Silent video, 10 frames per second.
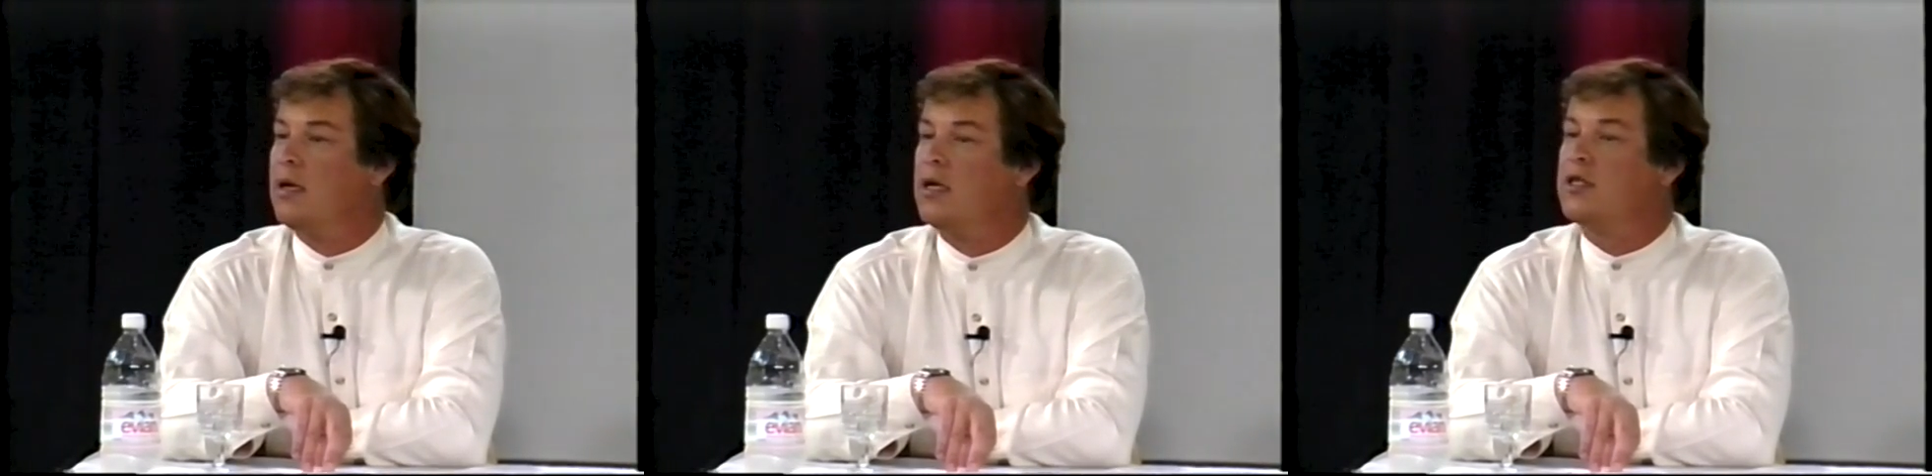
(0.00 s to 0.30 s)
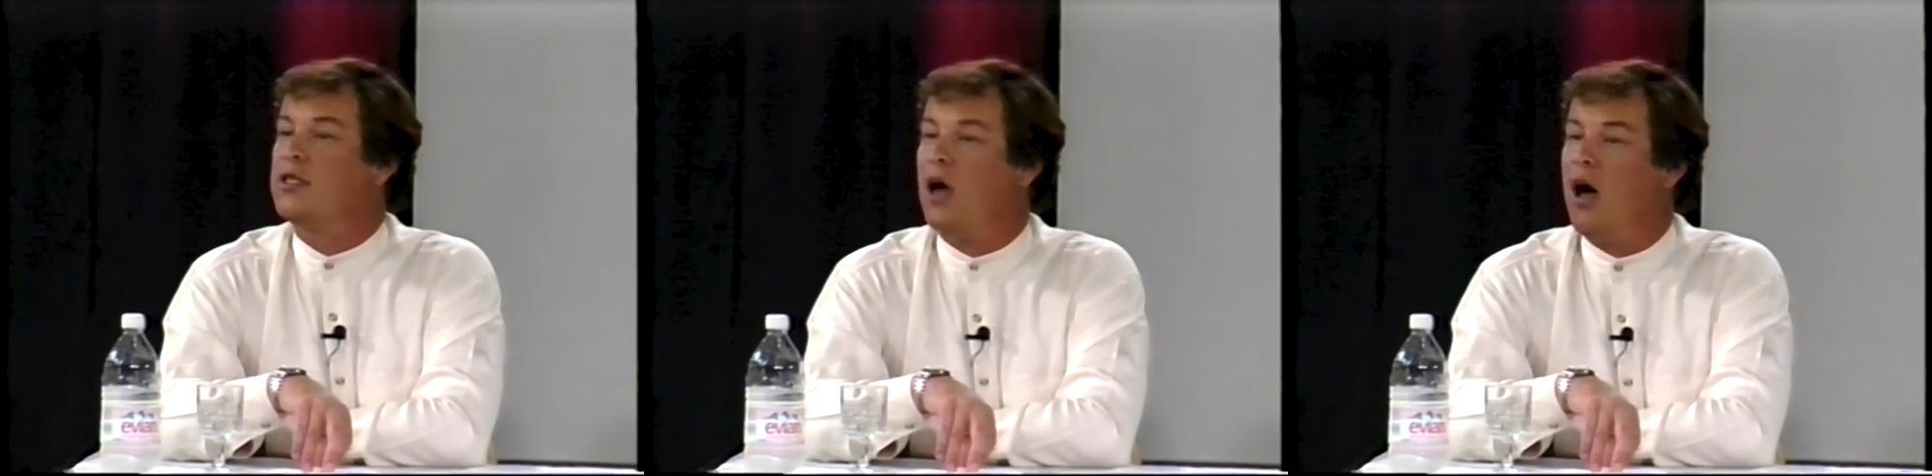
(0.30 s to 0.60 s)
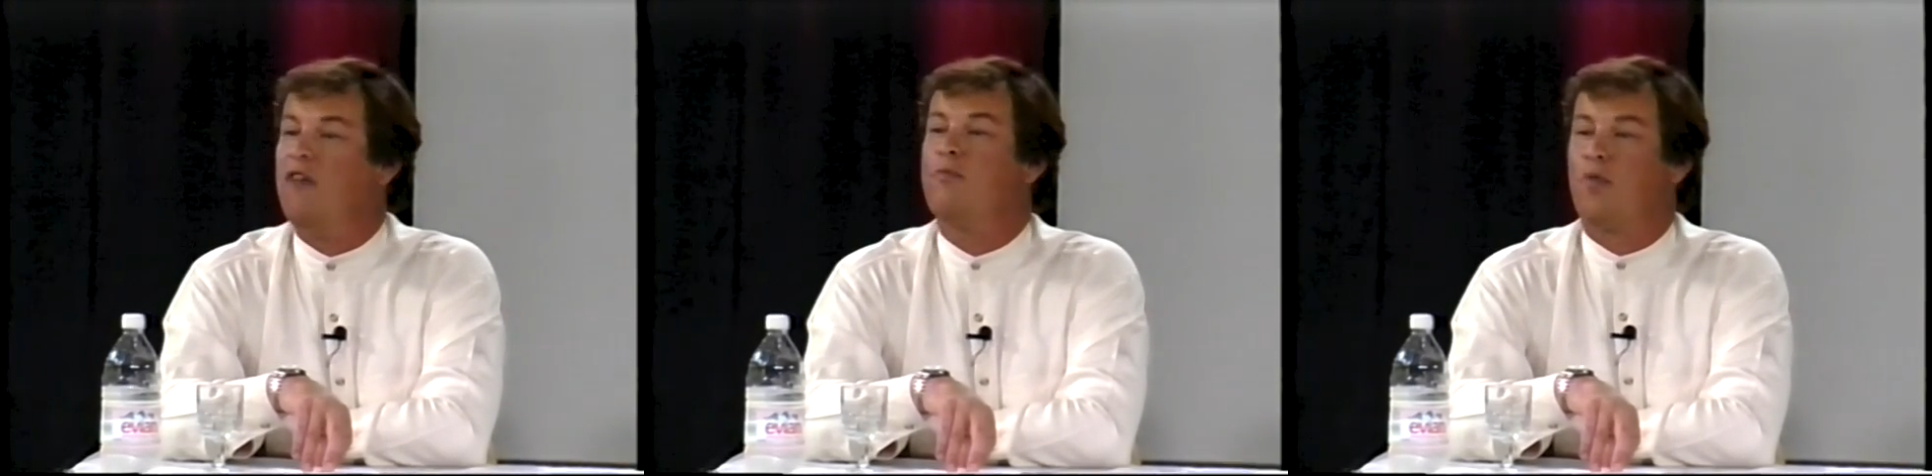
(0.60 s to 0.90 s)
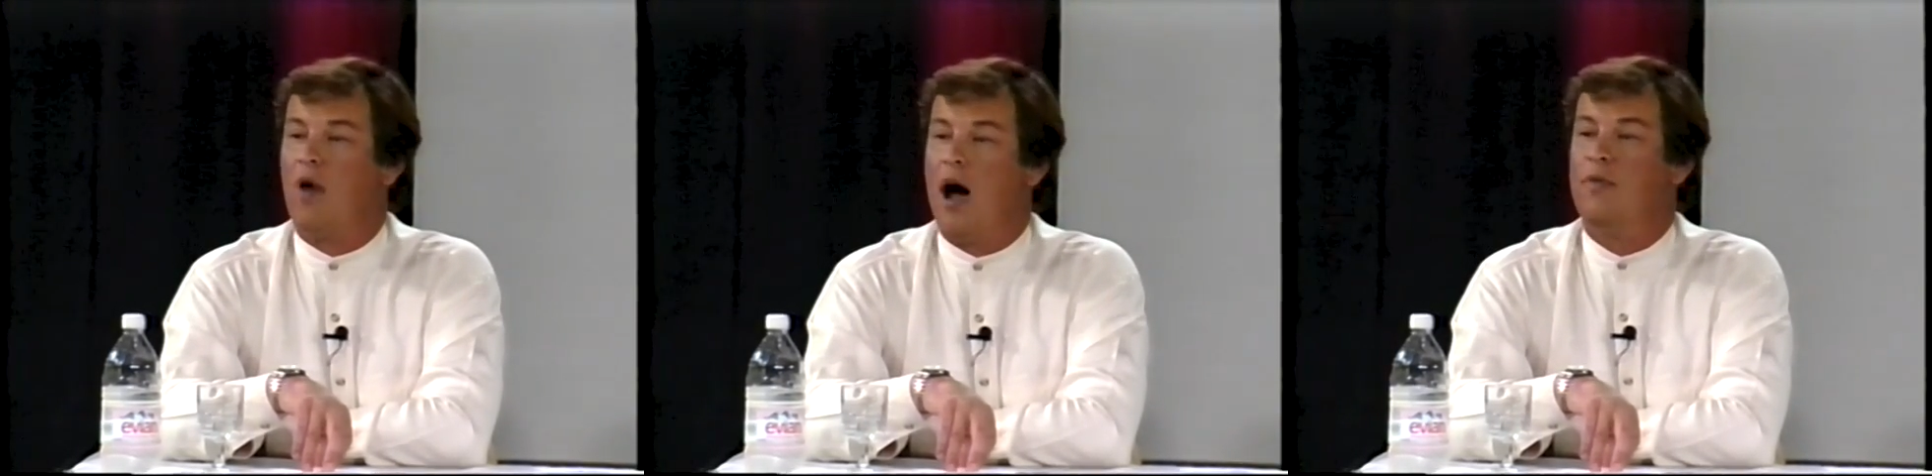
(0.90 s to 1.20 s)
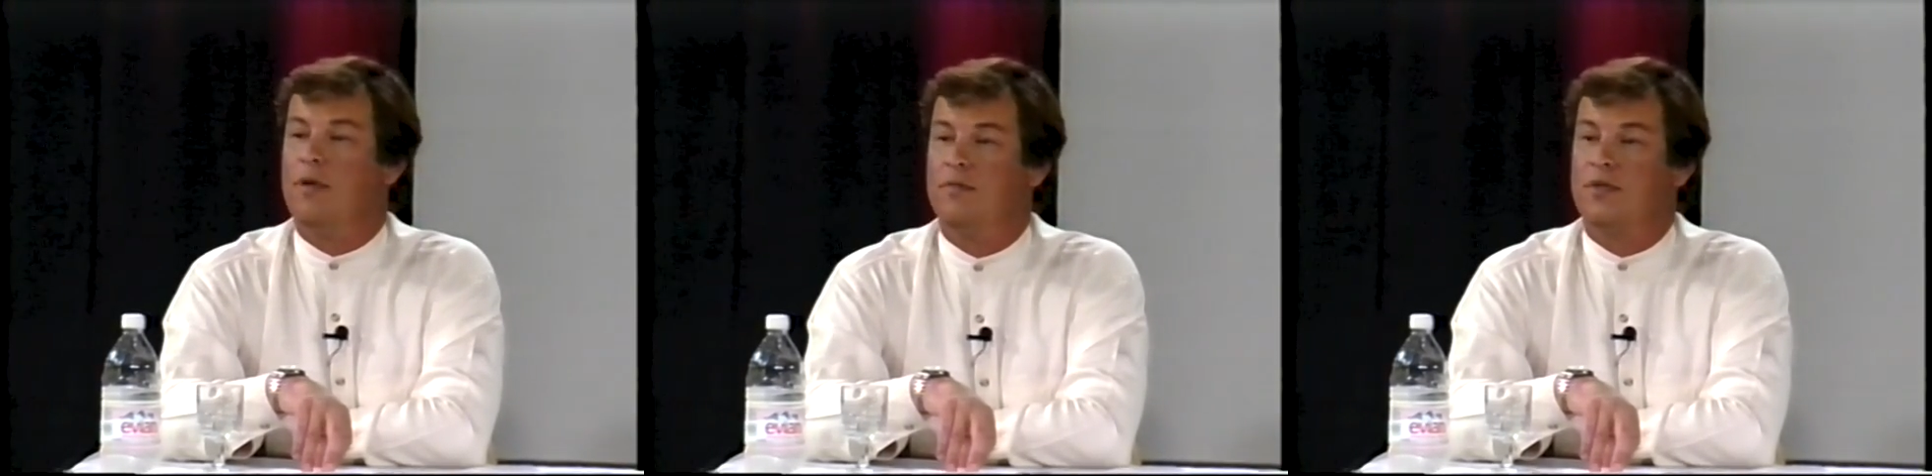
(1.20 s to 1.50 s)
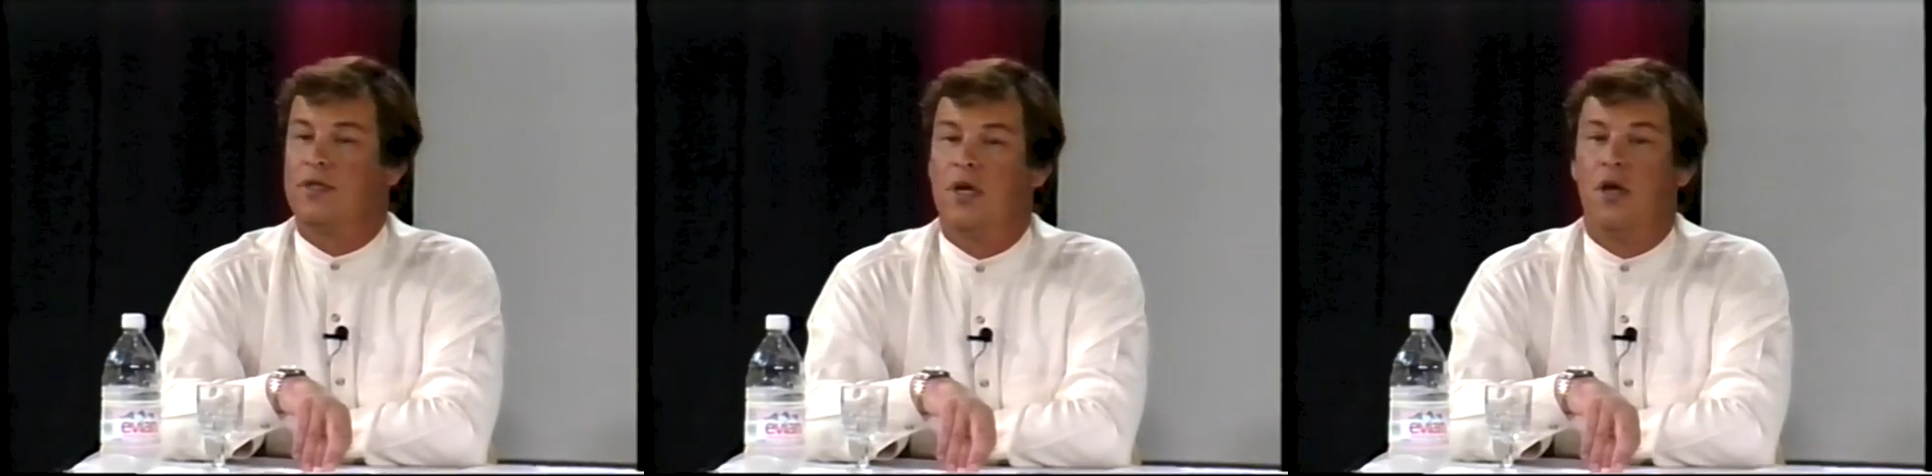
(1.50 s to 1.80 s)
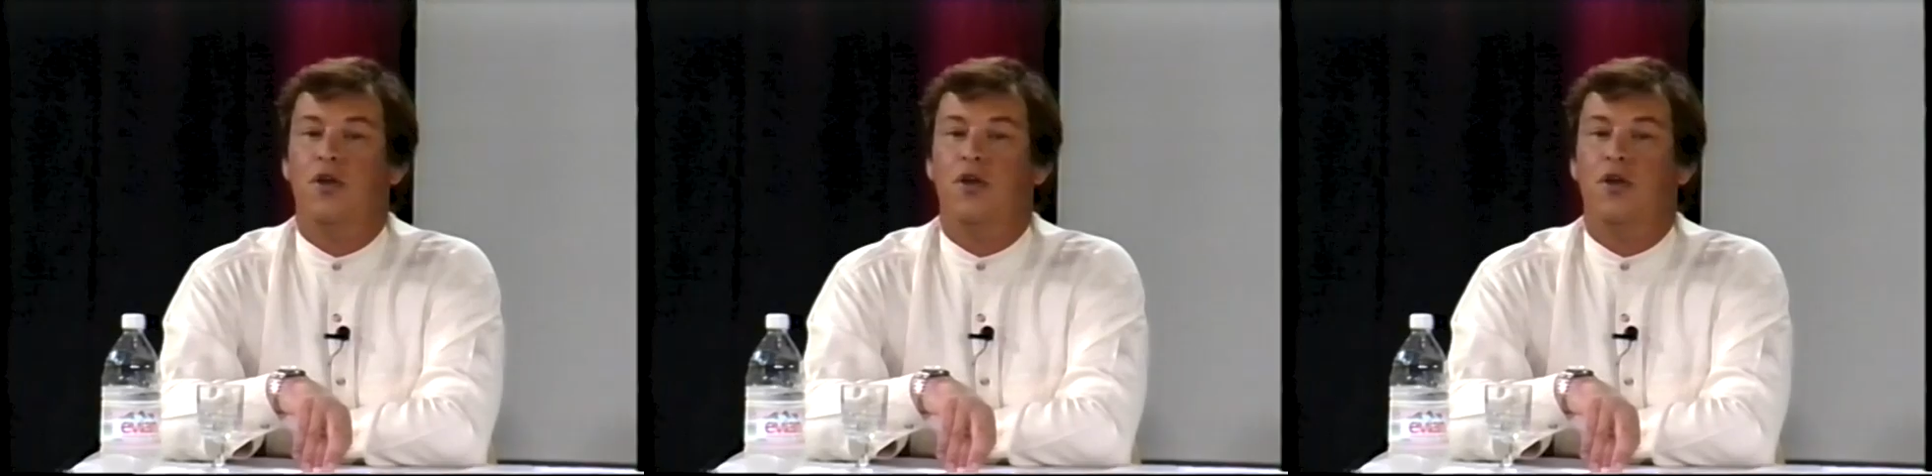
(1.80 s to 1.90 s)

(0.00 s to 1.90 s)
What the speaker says: Solve problems.